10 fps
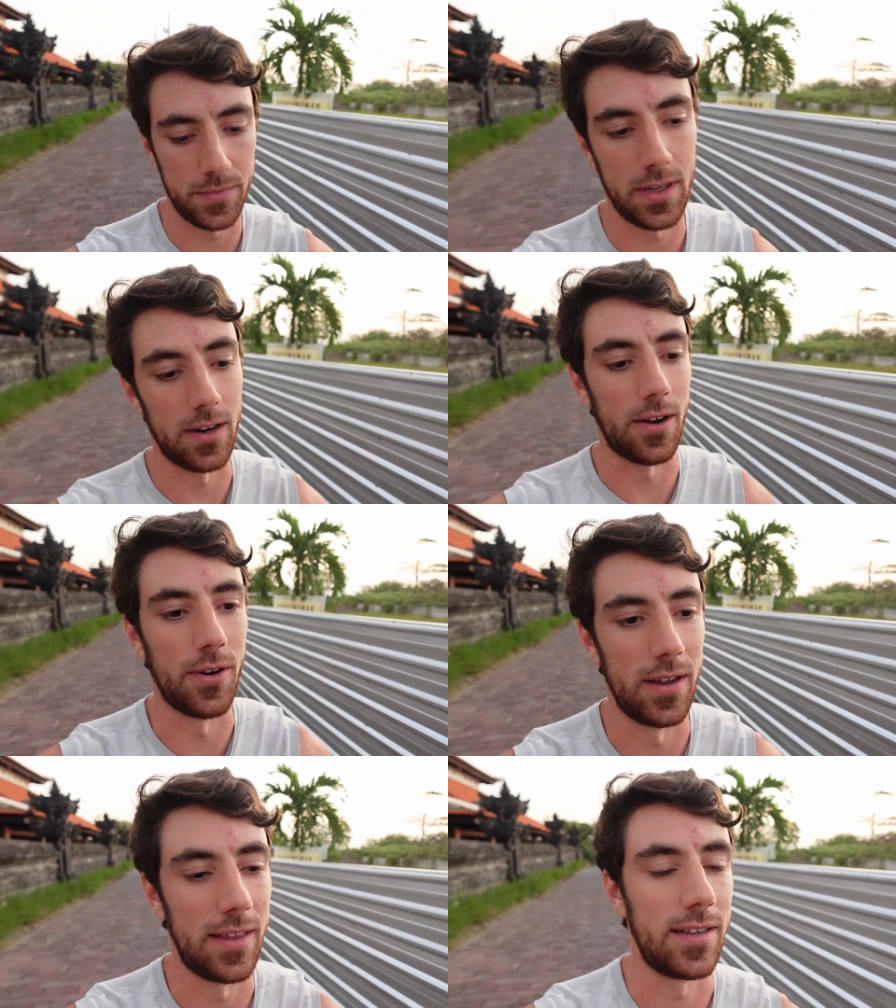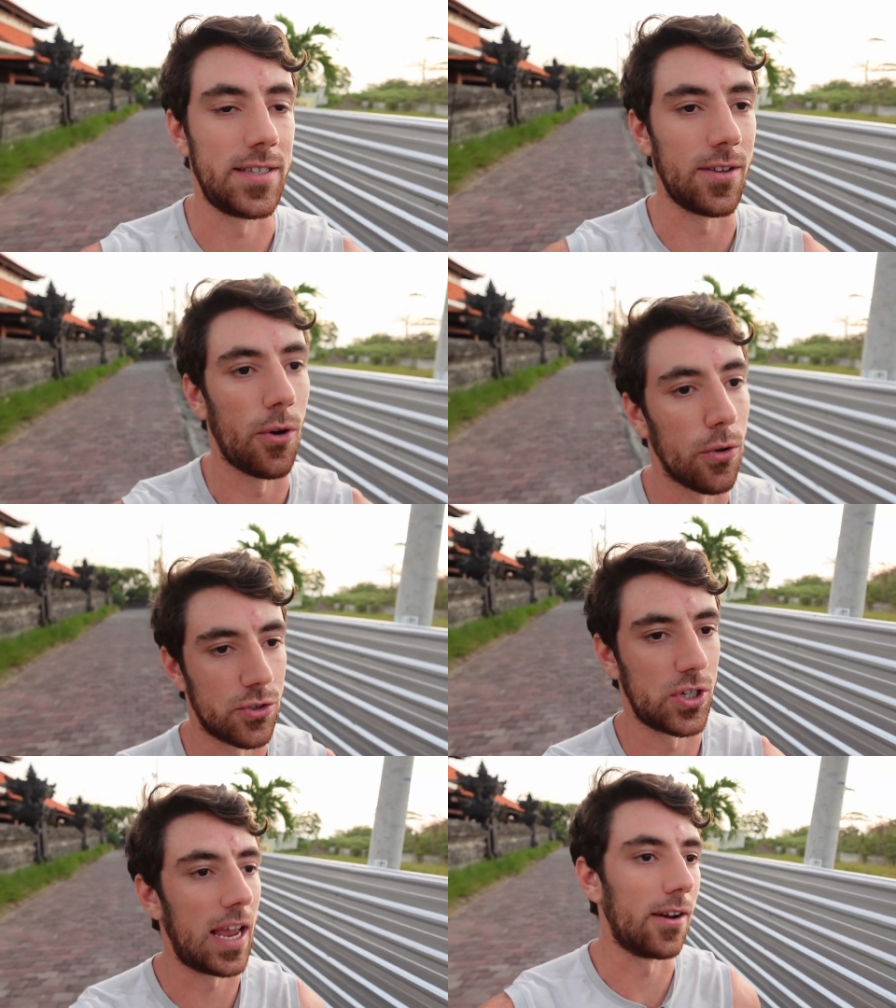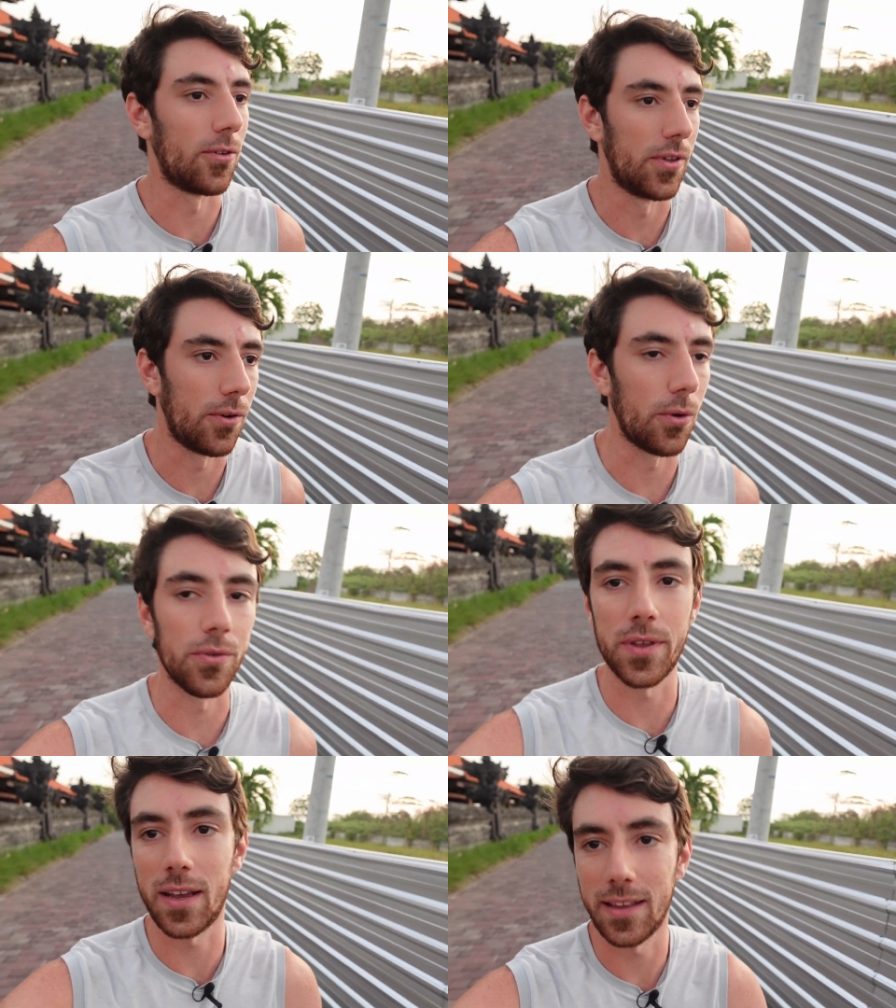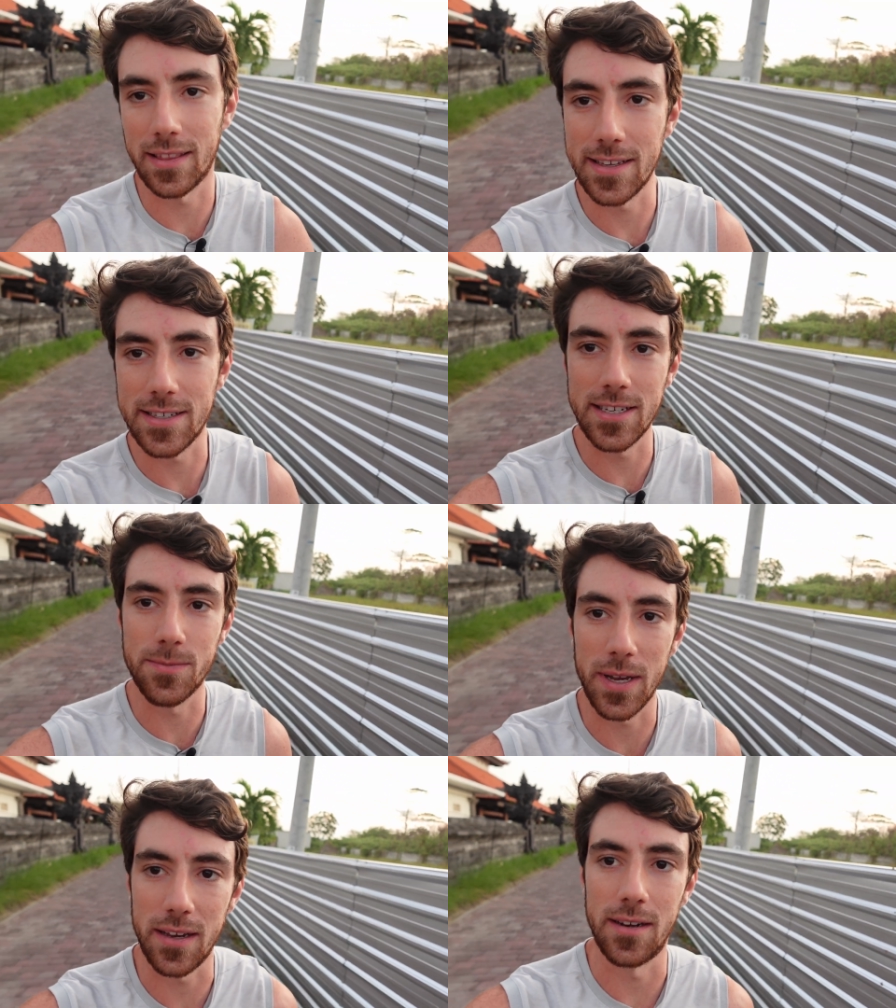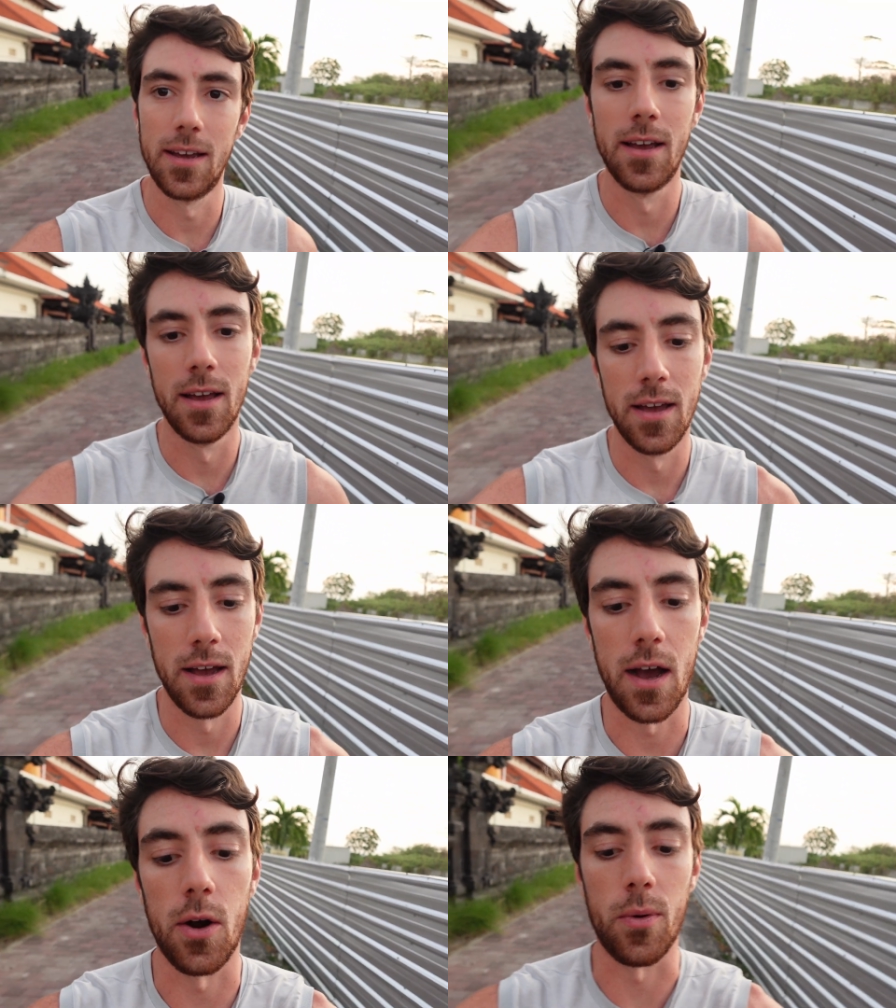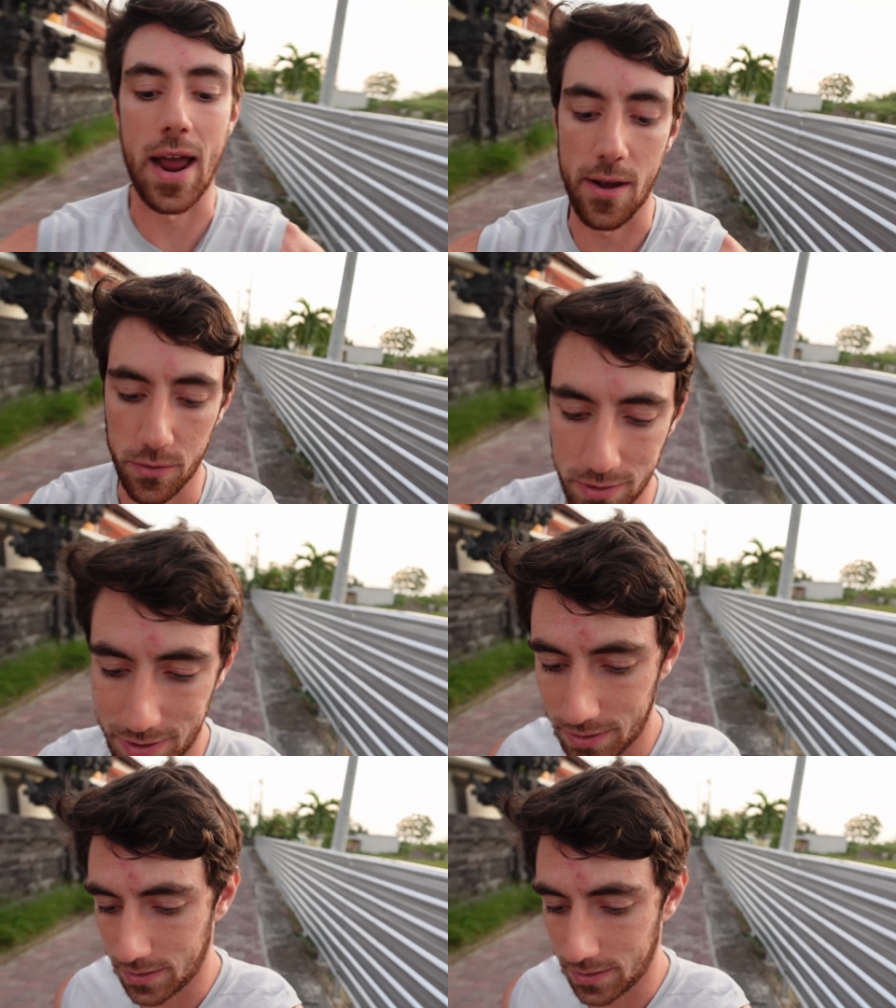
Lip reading: You know, that's the whole channel, the whole thing that this has been around,